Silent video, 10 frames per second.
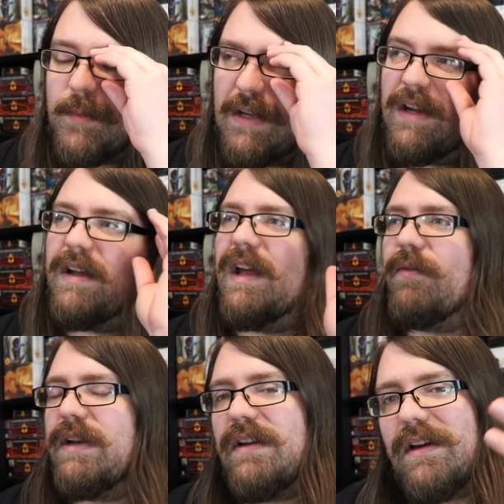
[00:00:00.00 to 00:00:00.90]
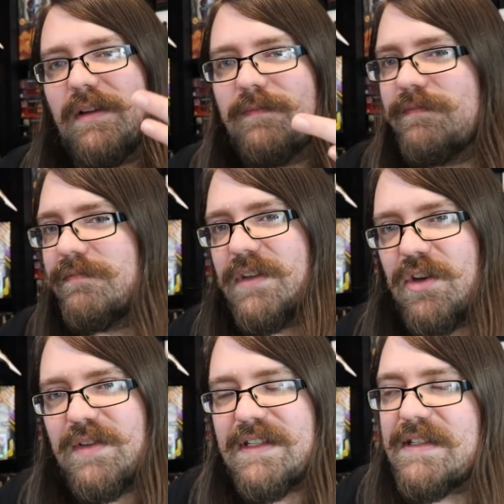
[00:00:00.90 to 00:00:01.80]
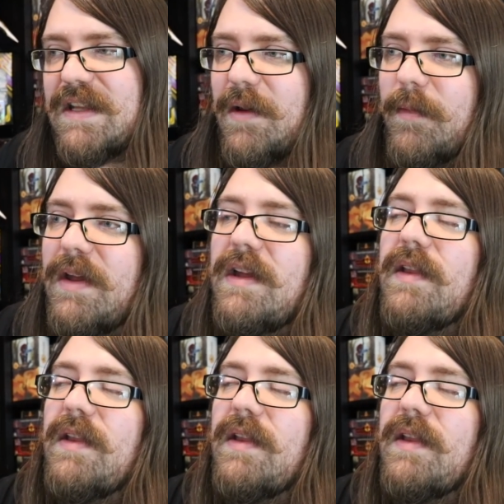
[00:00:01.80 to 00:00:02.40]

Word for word: but not every deck uses them.